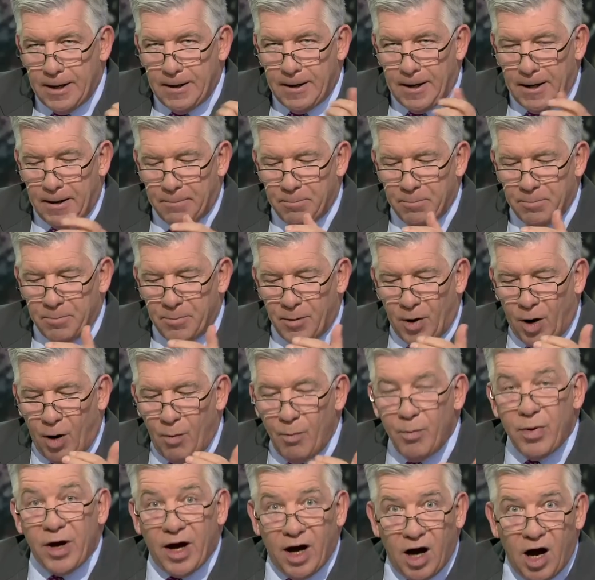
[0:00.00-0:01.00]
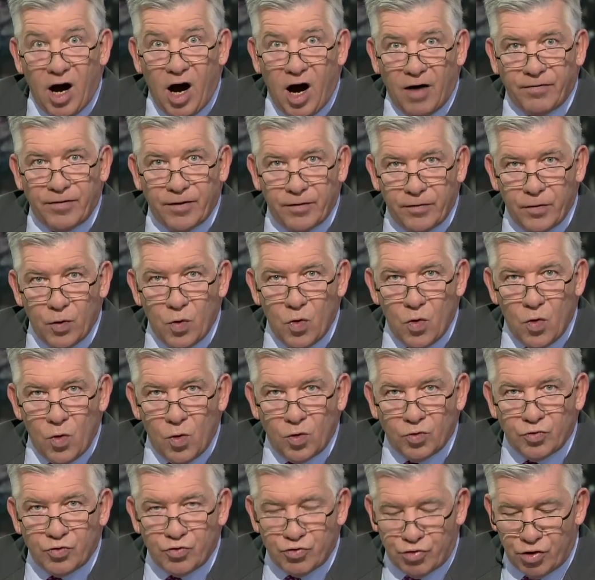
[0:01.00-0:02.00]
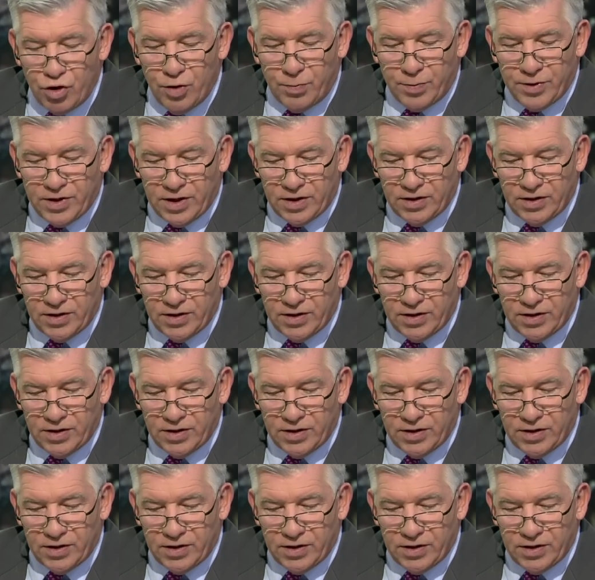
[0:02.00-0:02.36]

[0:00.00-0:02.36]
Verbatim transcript: um, on behalf of all troops,